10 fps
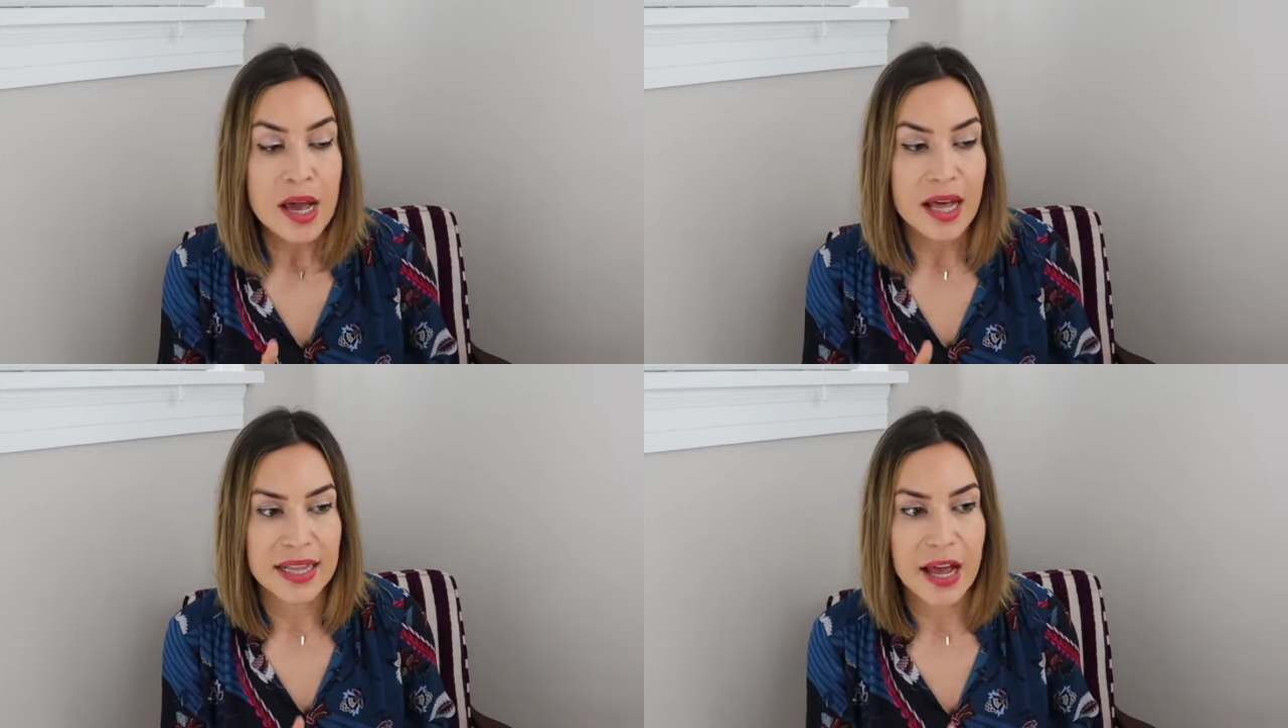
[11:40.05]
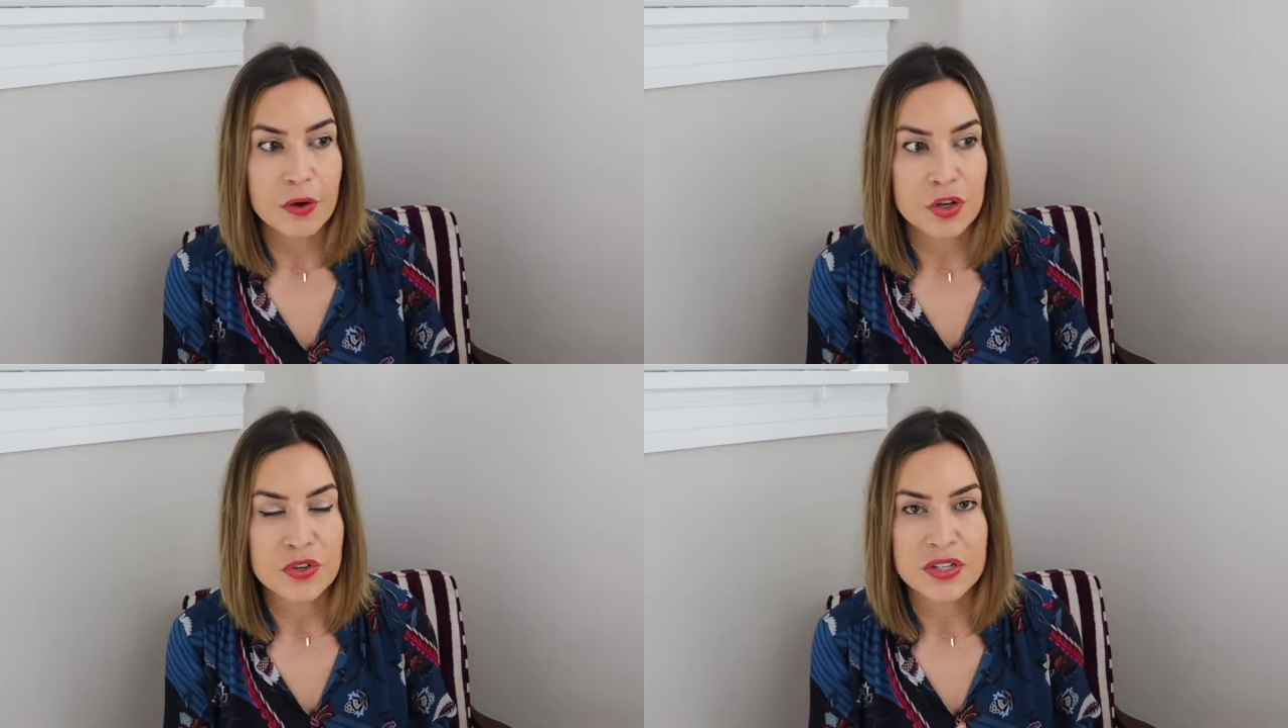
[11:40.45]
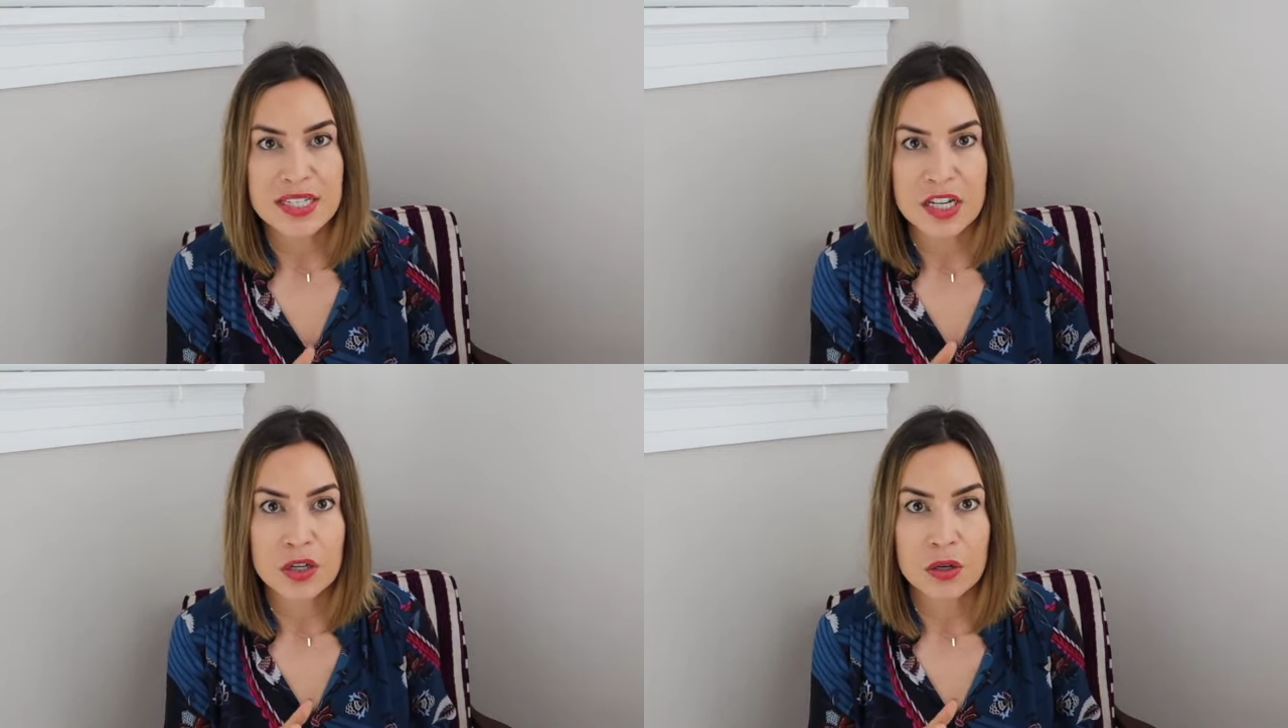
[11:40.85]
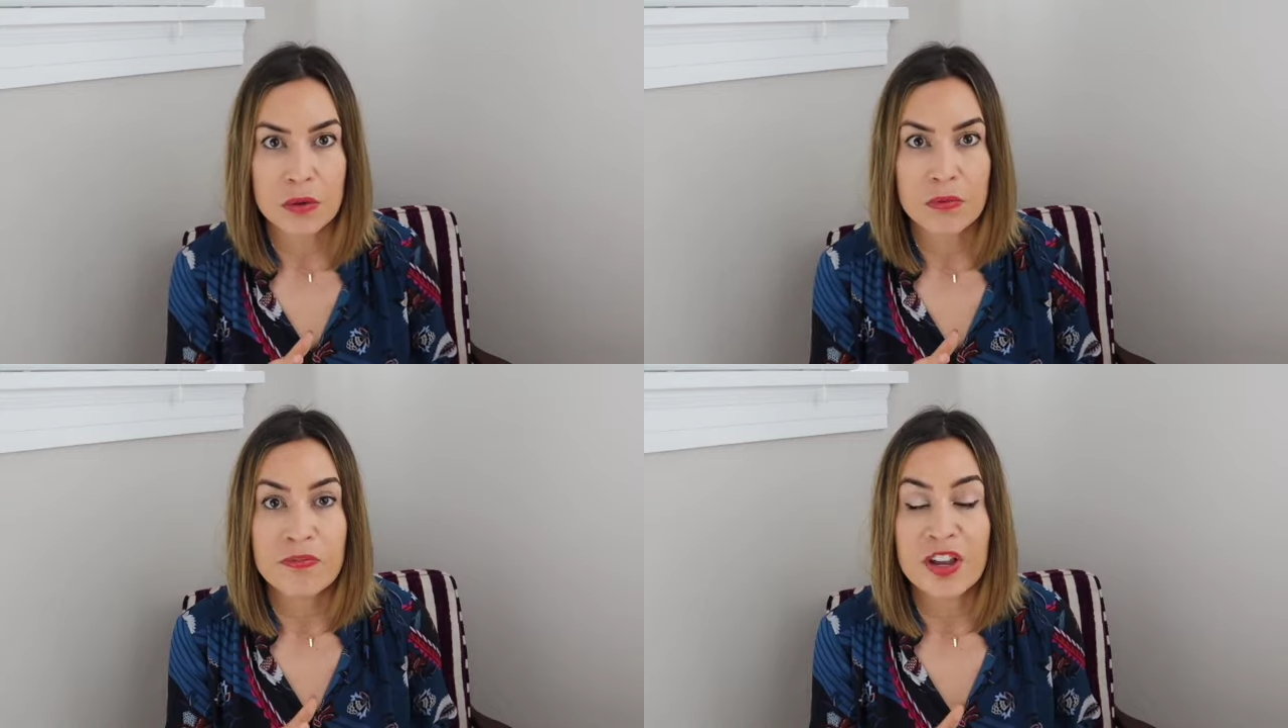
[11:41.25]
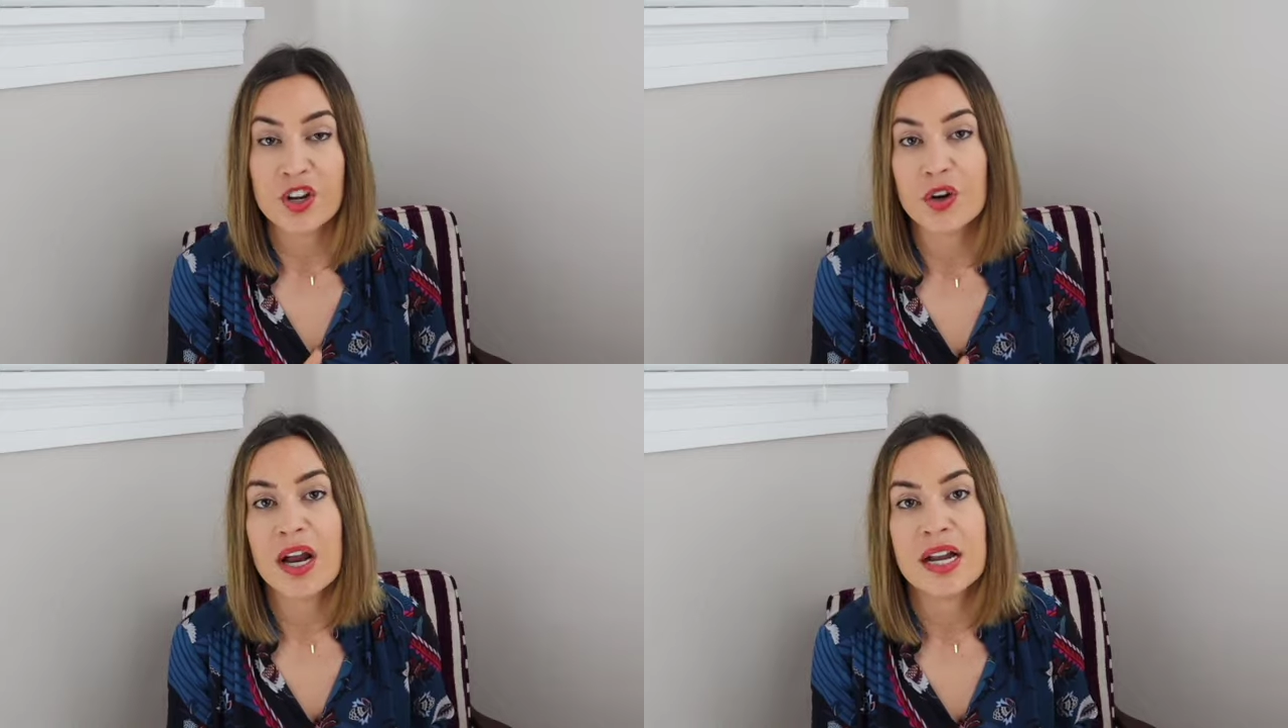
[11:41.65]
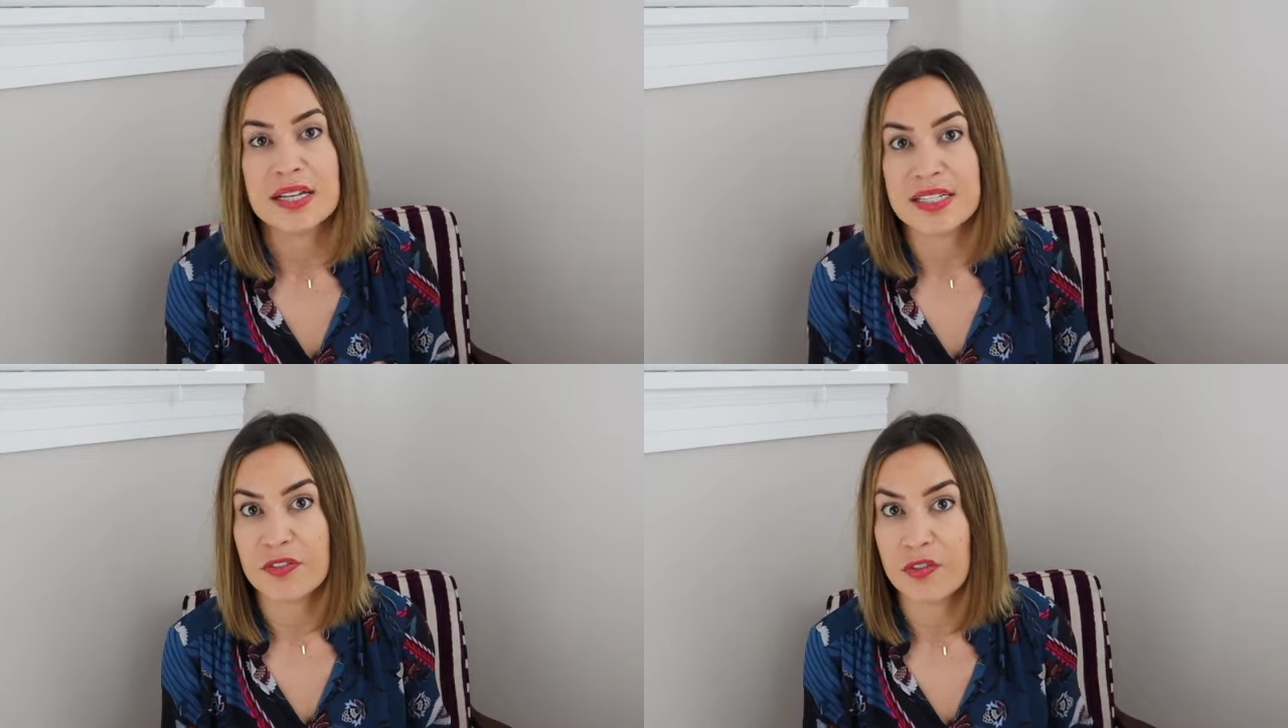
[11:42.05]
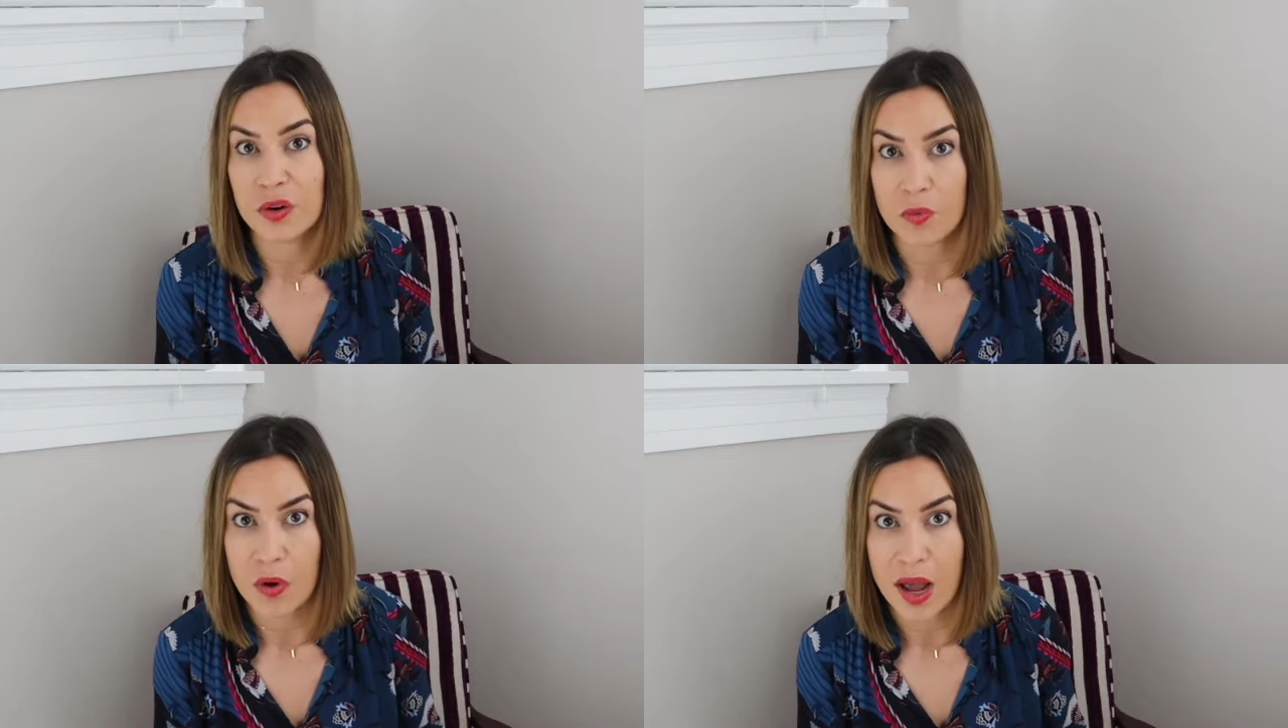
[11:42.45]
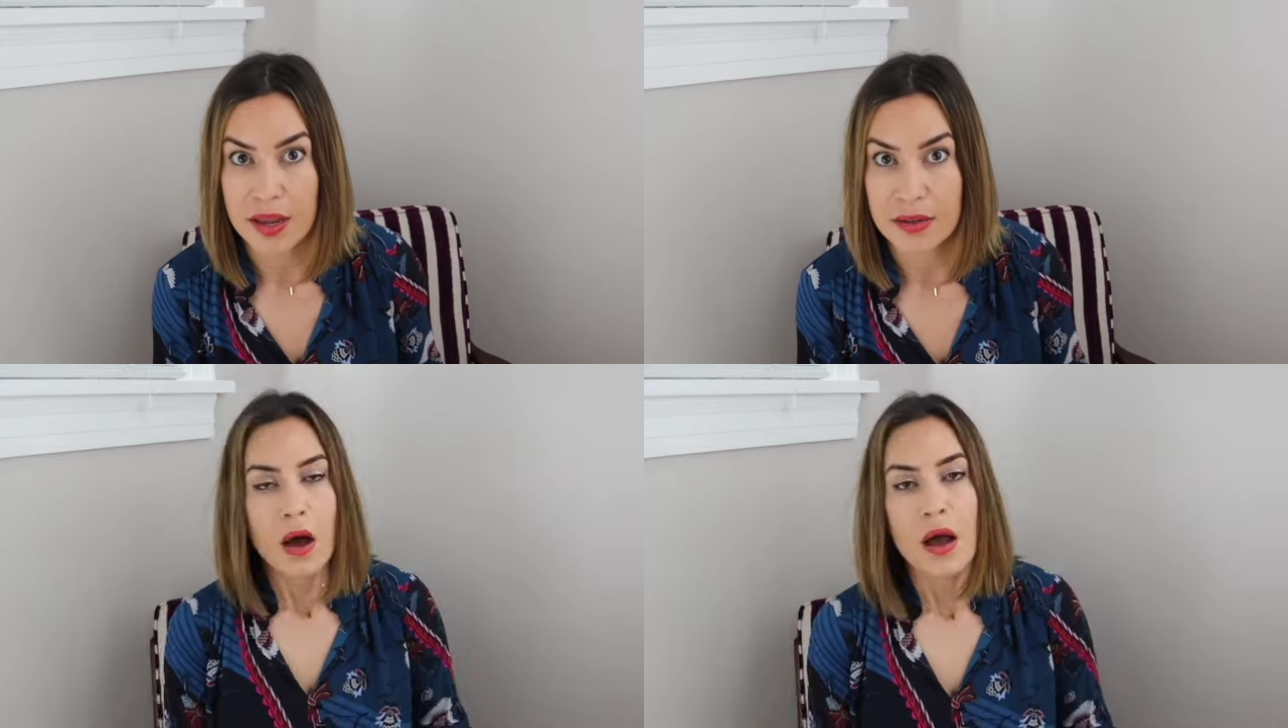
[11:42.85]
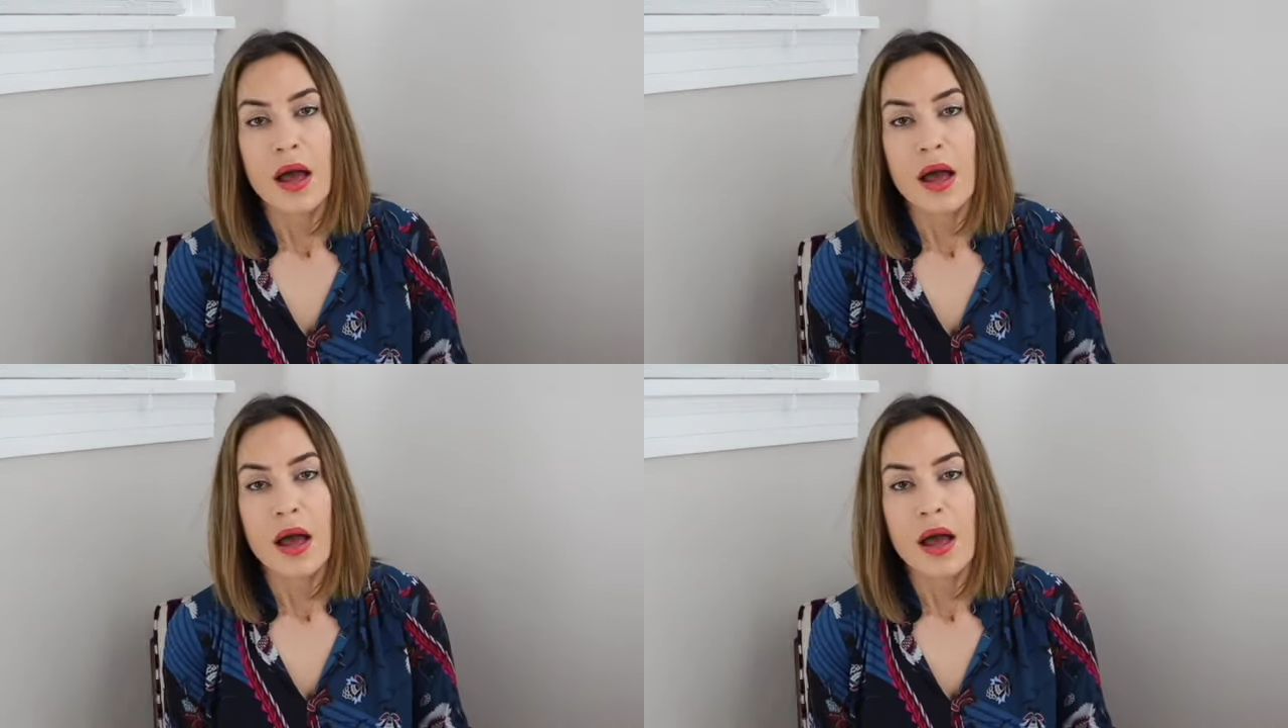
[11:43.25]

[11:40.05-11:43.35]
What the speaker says: allow you to see your figure in a different way.